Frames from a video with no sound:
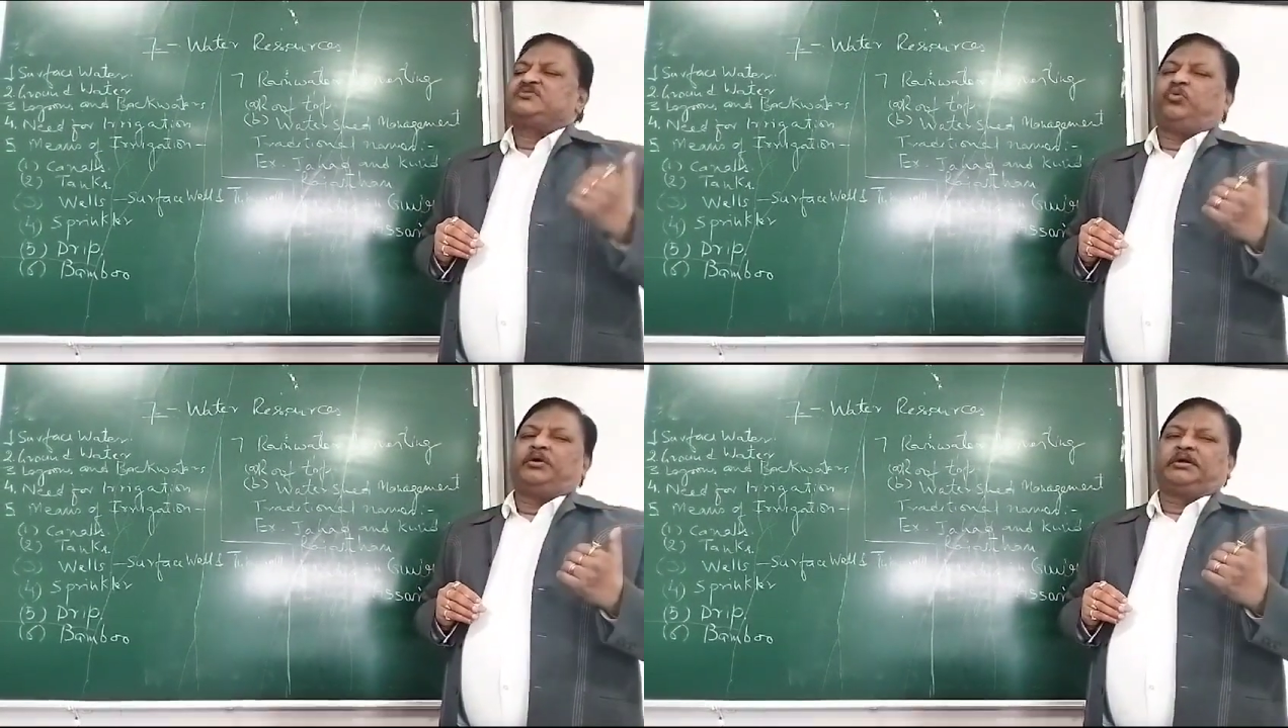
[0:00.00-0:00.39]

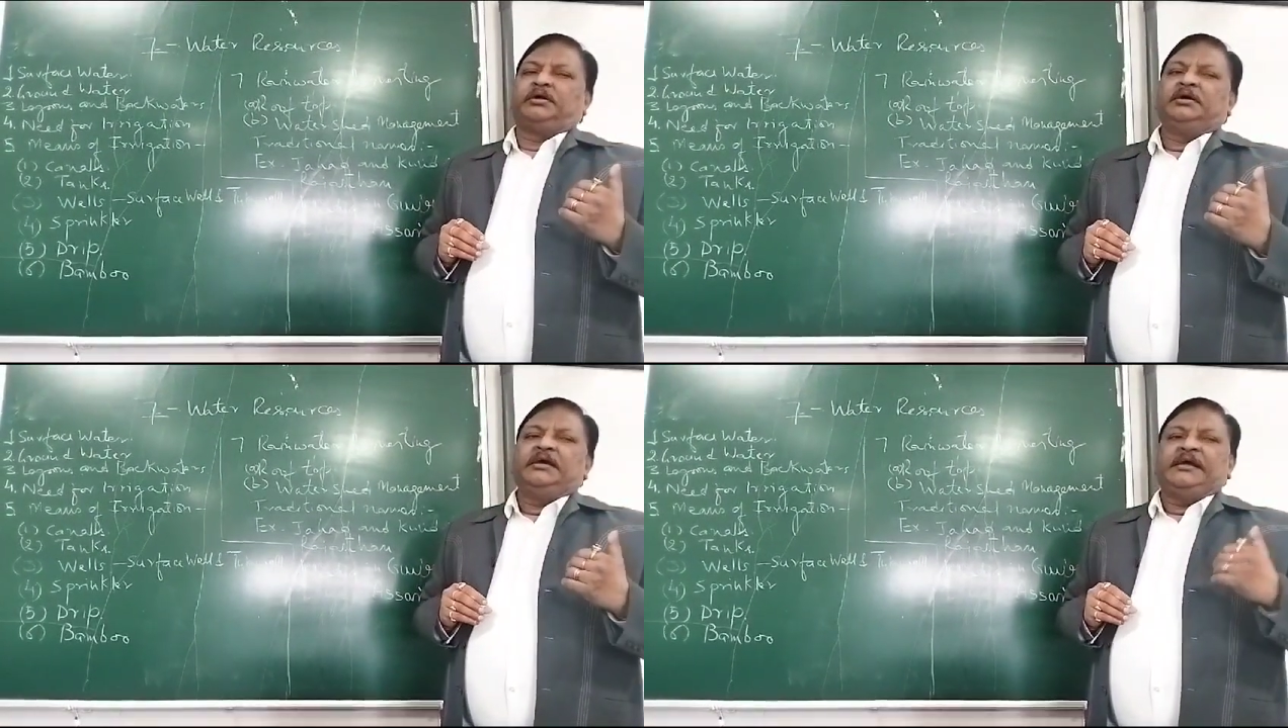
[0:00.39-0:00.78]

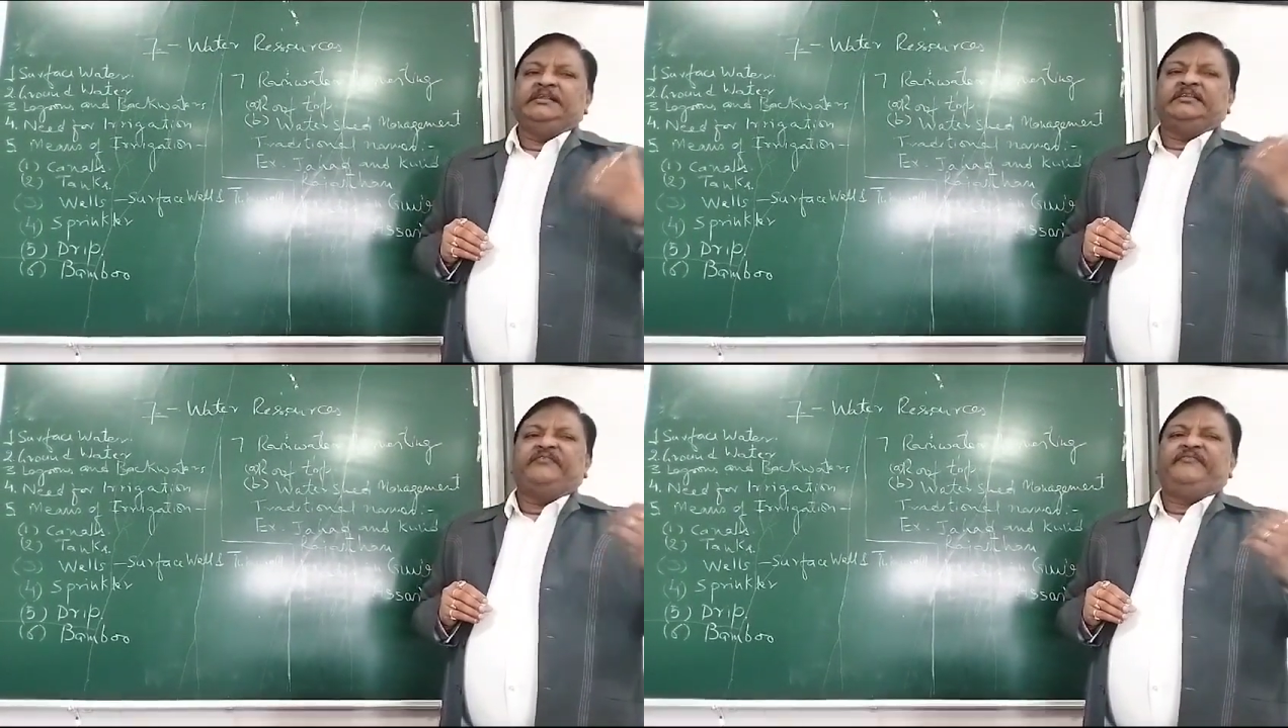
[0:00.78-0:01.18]
water
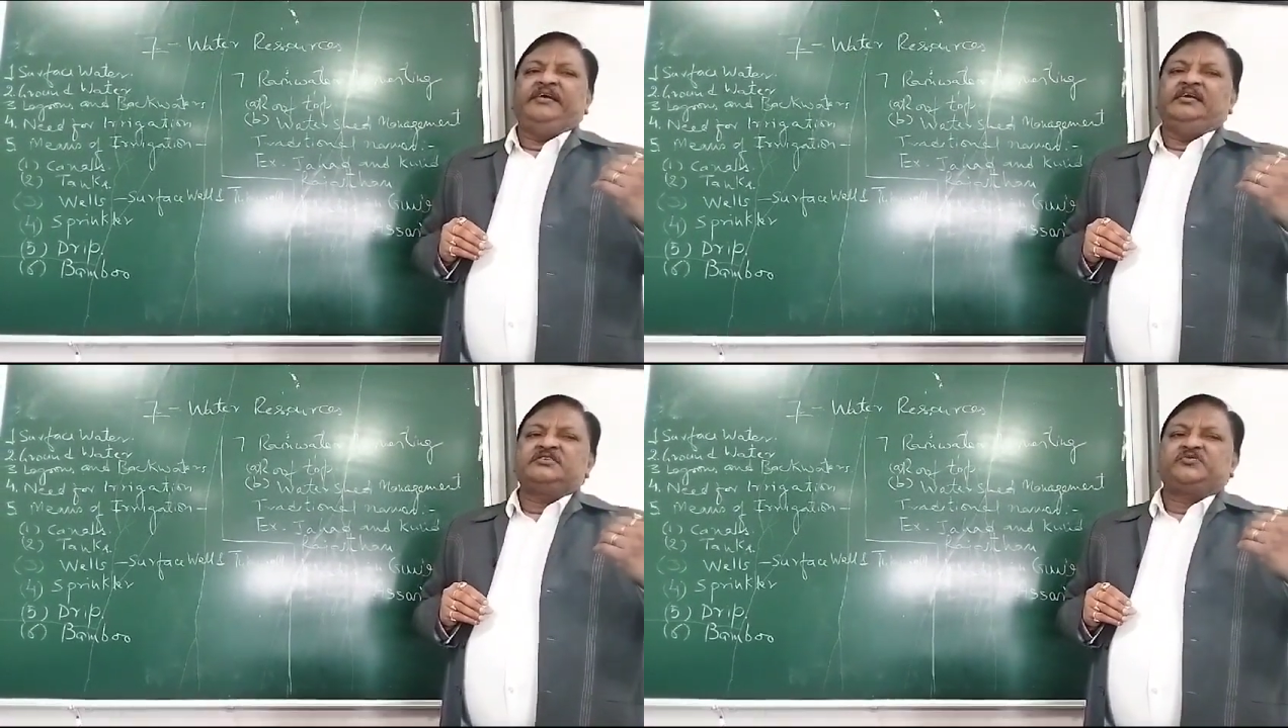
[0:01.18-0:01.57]
in the
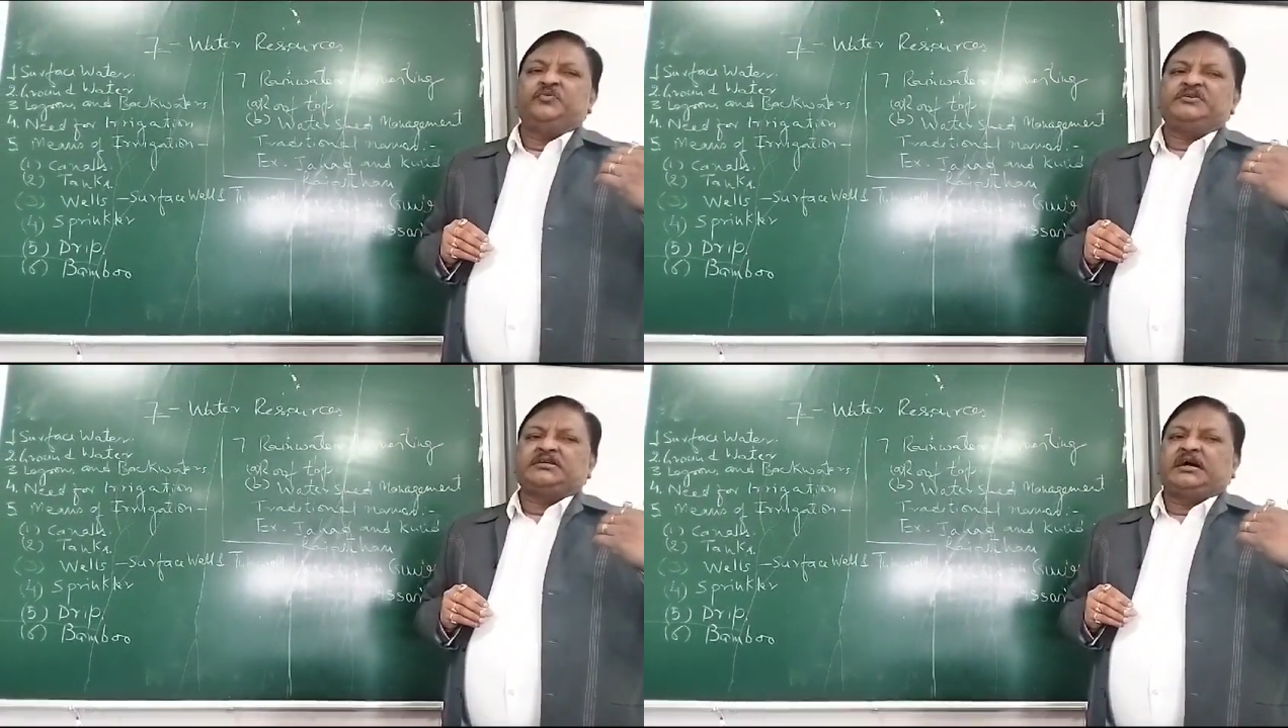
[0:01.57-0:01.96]
fields
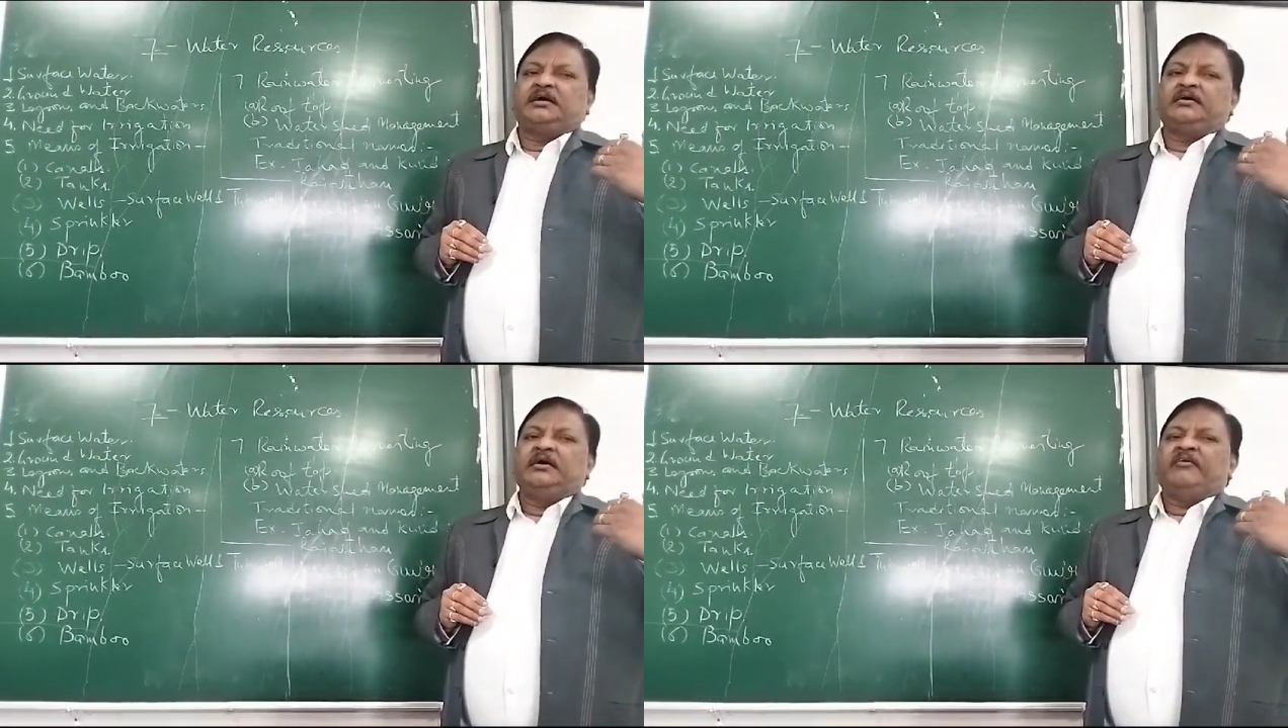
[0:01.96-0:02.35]
which
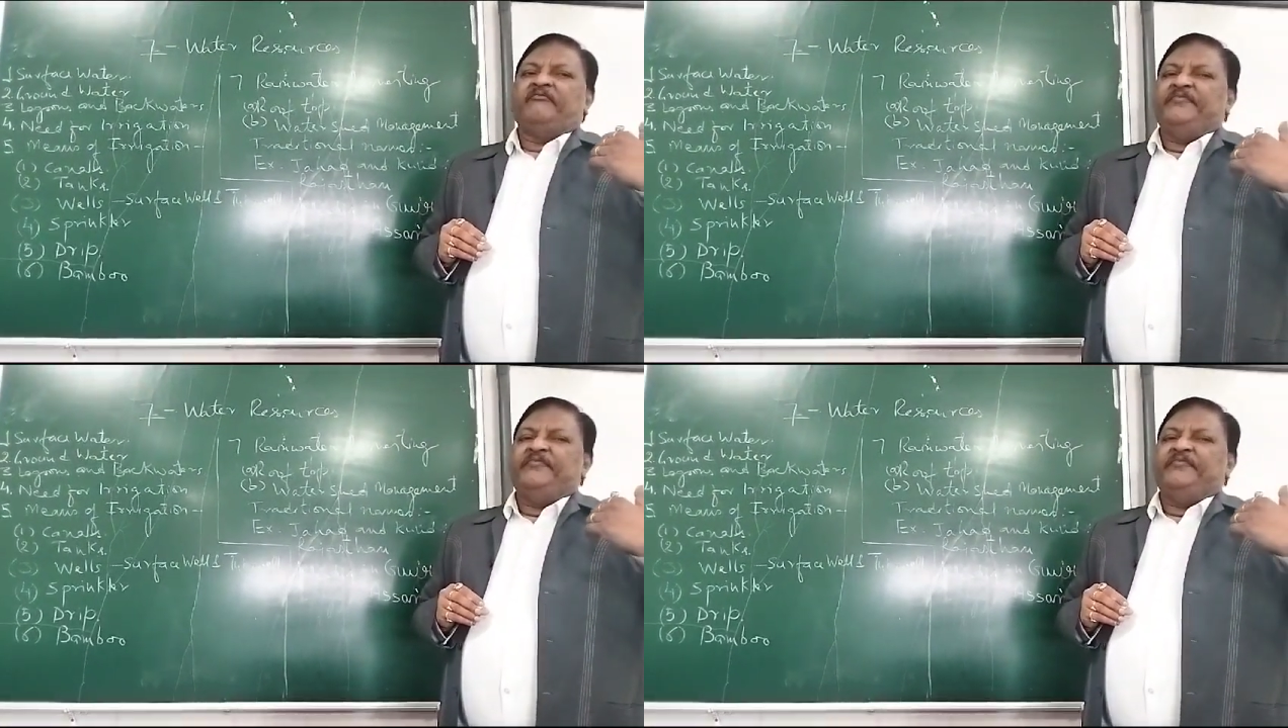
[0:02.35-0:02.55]
are